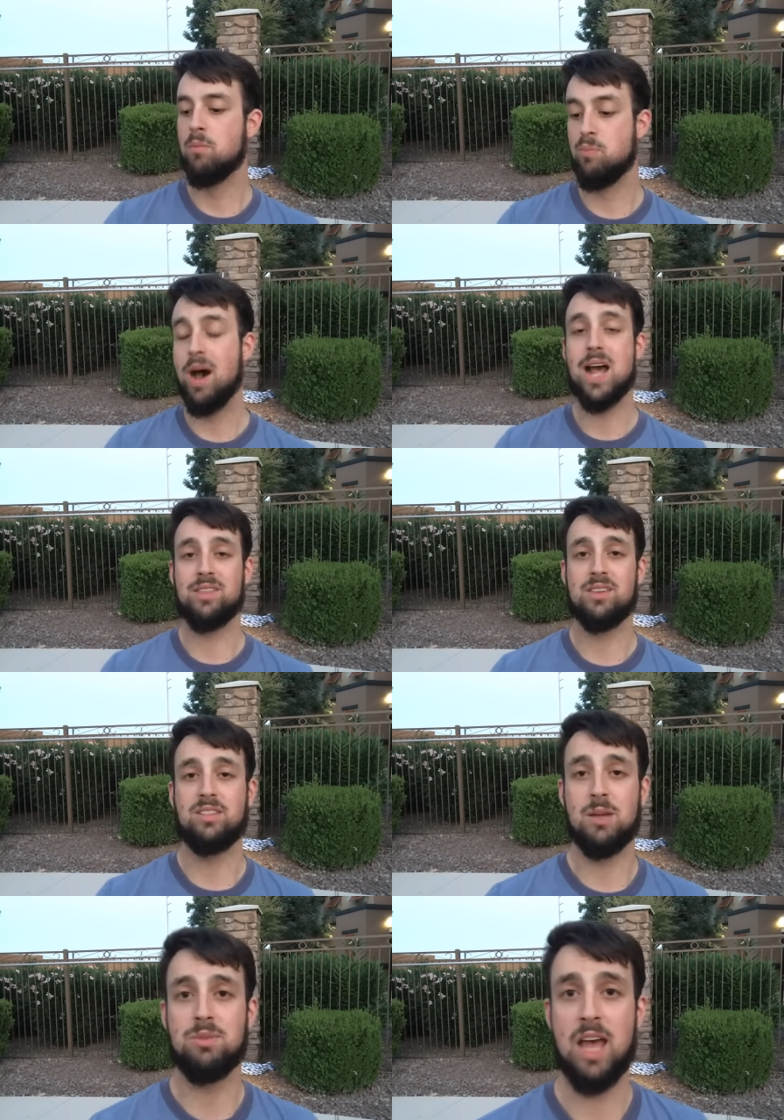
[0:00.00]
But at the
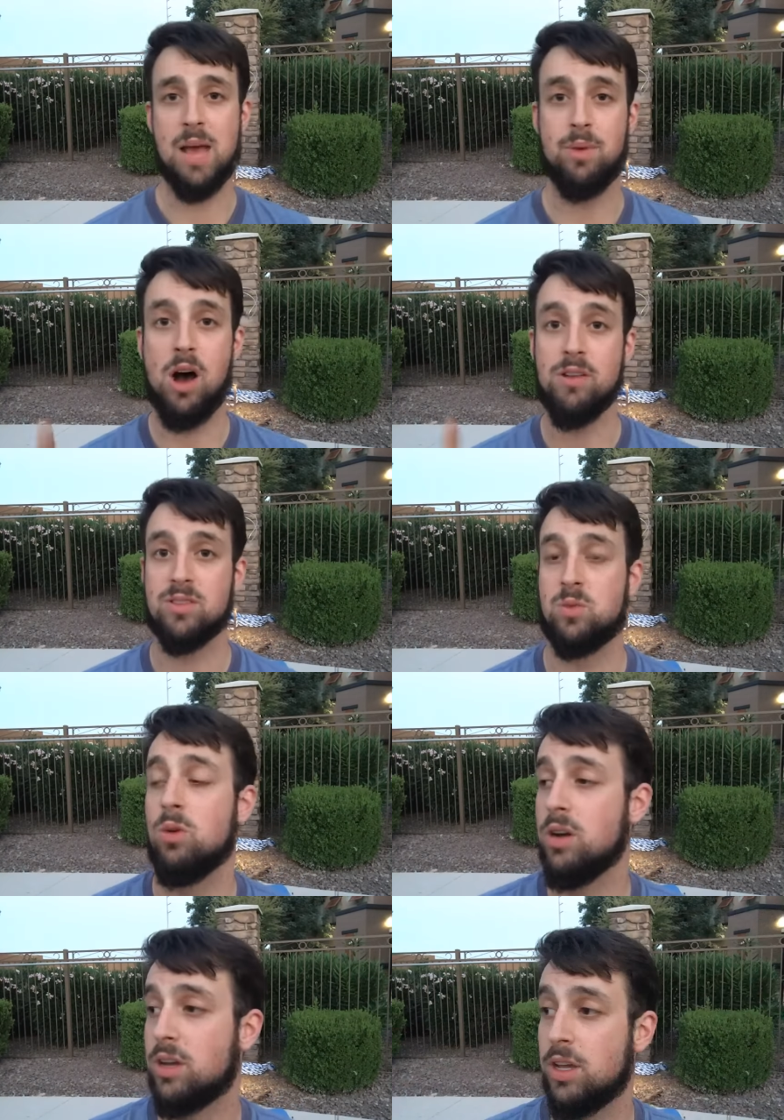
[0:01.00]
same time, all this
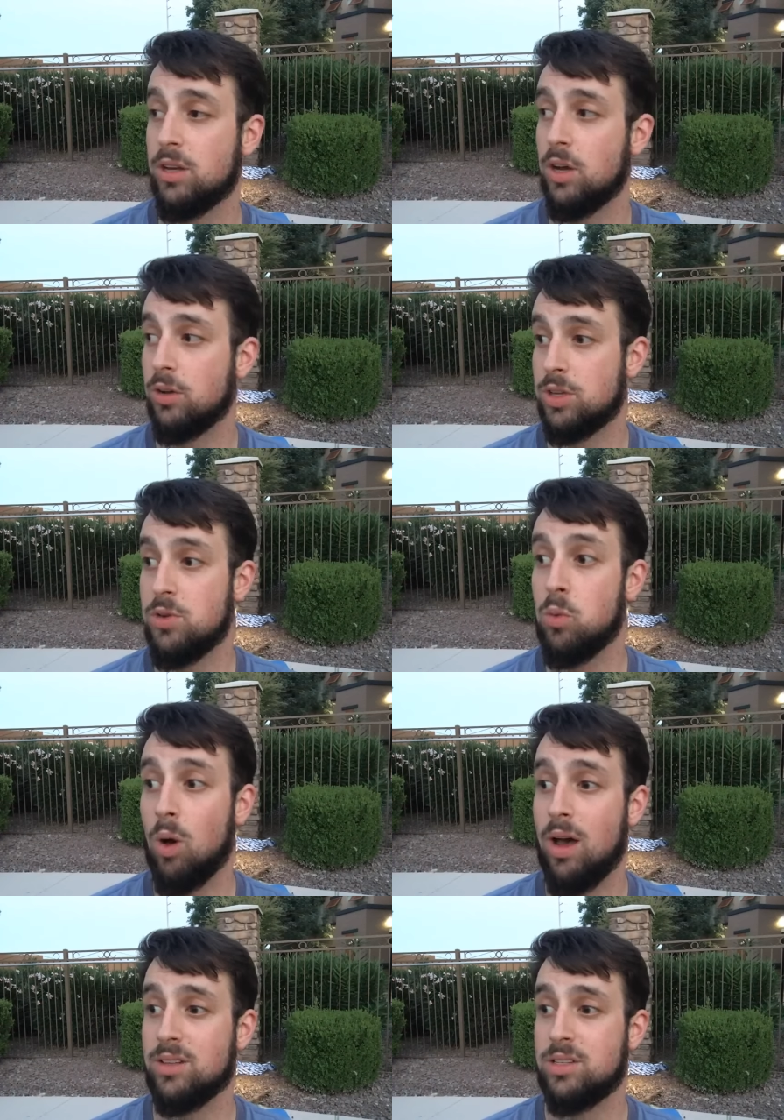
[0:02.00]
work, you know, you
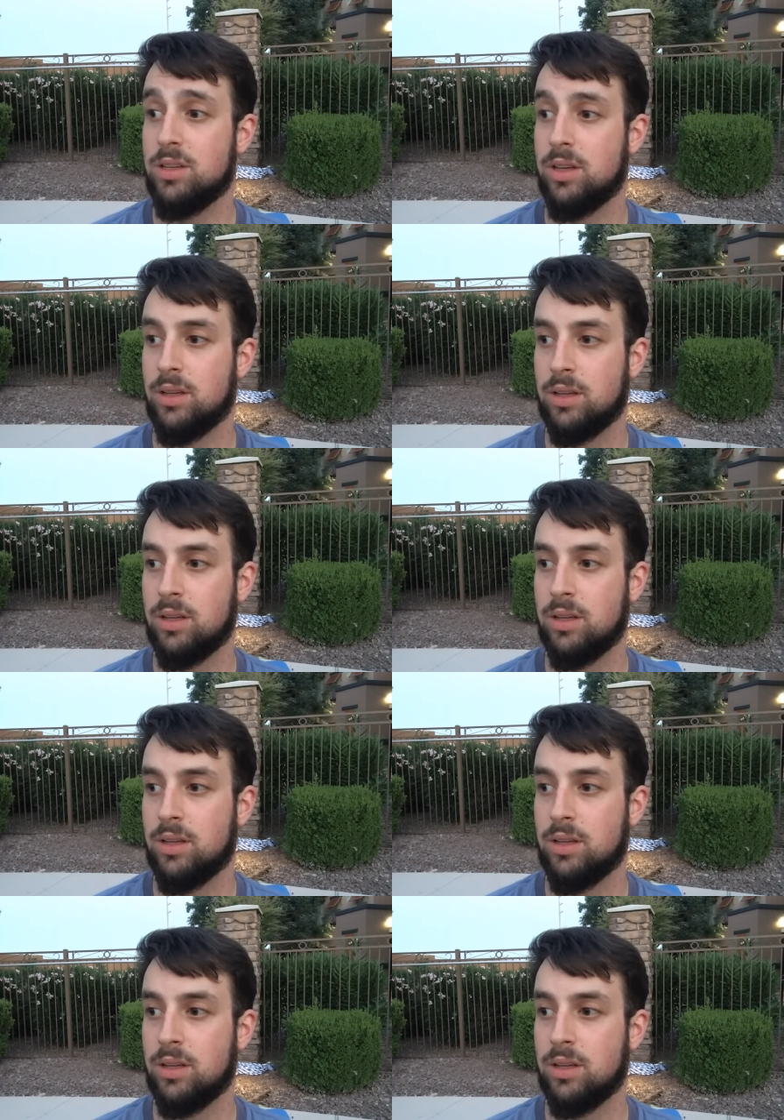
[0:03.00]
want to